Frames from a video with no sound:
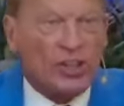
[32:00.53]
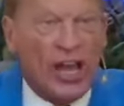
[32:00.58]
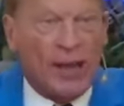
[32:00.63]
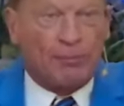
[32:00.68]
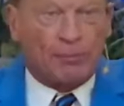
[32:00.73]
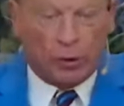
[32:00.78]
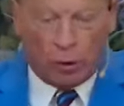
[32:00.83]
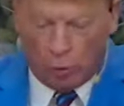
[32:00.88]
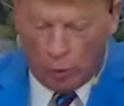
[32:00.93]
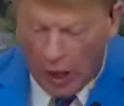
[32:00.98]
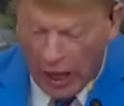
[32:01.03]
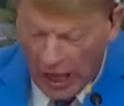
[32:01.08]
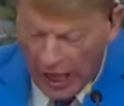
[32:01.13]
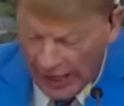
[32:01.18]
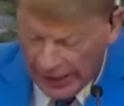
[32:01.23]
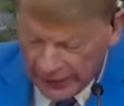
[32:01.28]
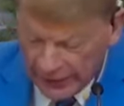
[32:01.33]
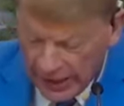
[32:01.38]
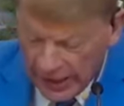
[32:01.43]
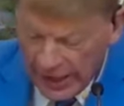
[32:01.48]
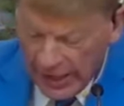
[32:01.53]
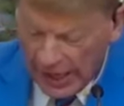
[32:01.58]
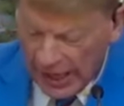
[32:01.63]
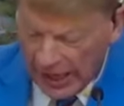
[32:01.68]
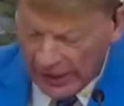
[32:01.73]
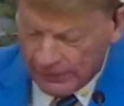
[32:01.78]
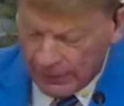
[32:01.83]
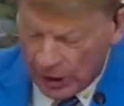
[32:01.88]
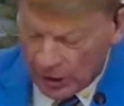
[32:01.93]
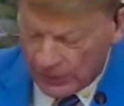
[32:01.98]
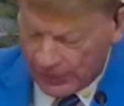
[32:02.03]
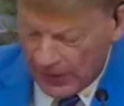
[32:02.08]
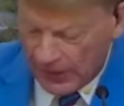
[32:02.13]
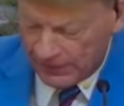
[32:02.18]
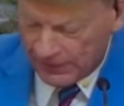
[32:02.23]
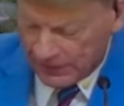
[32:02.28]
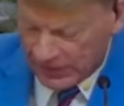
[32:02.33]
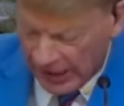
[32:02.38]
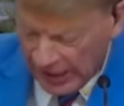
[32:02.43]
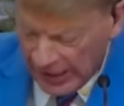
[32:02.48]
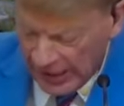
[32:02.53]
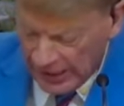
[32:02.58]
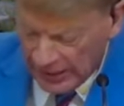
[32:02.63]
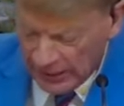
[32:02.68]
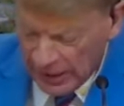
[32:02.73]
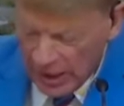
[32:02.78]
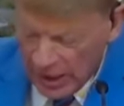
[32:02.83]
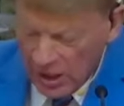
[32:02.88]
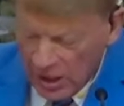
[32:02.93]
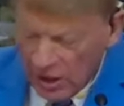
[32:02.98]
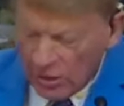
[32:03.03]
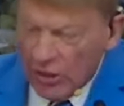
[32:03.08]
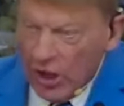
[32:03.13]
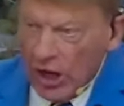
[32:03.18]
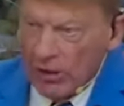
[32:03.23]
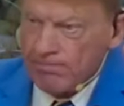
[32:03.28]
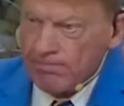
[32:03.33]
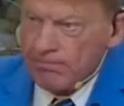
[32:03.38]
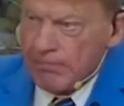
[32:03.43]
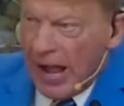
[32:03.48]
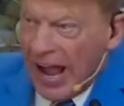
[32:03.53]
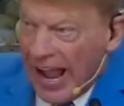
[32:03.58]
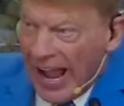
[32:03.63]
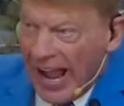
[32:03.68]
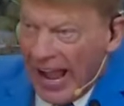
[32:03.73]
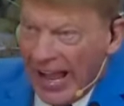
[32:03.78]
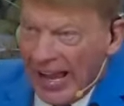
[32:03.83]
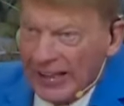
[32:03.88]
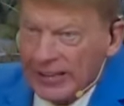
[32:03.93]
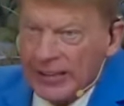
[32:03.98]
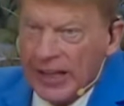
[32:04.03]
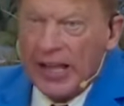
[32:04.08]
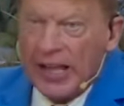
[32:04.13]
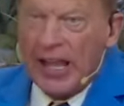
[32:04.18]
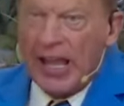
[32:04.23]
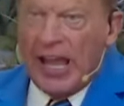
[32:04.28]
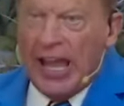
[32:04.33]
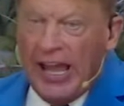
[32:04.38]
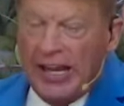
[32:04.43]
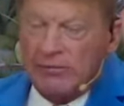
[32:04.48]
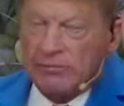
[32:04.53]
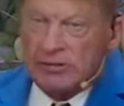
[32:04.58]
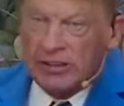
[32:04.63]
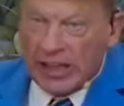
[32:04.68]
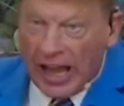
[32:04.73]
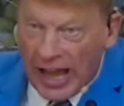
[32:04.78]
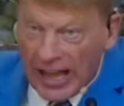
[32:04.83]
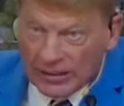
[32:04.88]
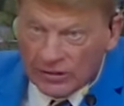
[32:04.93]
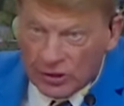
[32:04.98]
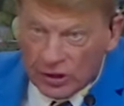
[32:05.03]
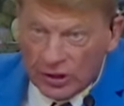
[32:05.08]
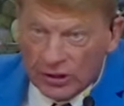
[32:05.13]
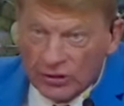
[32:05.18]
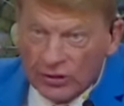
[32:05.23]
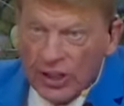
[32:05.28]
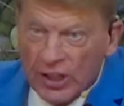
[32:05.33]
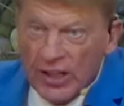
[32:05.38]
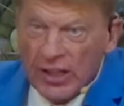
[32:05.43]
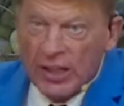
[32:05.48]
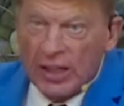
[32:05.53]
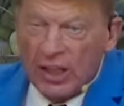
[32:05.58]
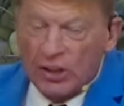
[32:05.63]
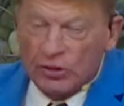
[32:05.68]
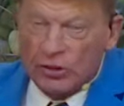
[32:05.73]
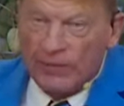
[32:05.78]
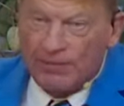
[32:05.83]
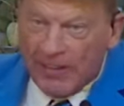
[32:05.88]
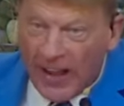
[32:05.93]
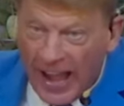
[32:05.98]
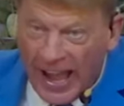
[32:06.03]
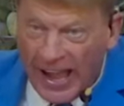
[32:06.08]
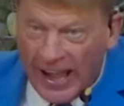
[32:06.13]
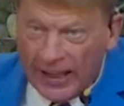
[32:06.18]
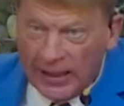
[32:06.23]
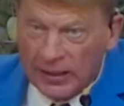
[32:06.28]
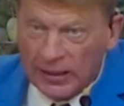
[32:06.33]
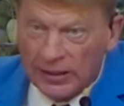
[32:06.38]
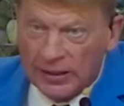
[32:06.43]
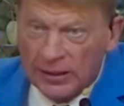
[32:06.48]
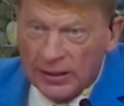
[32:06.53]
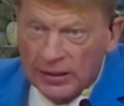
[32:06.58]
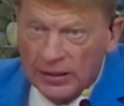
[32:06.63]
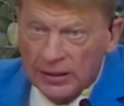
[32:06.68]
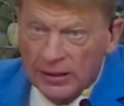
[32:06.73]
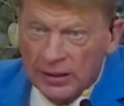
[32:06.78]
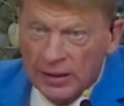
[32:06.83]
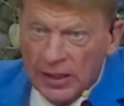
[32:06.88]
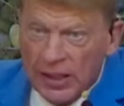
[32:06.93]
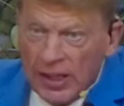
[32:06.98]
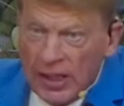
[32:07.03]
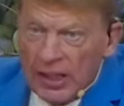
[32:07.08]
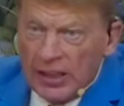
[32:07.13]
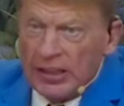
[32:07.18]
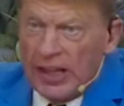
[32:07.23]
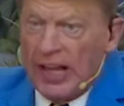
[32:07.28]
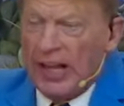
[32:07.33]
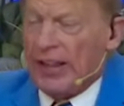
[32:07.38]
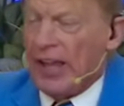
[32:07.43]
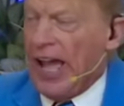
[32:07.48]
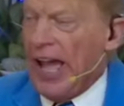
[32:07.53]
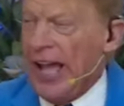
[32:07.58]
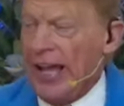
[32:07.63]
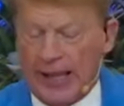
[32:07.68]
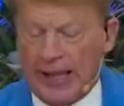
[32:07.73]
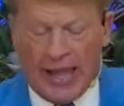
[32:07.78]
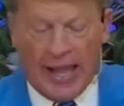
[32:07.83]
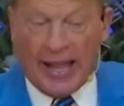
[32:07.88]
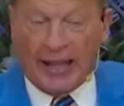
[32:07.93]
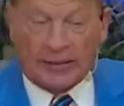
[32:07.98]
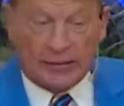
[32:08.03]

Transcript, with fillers: chapter 1 and verse 15, their mind and conscience is defiled. Now,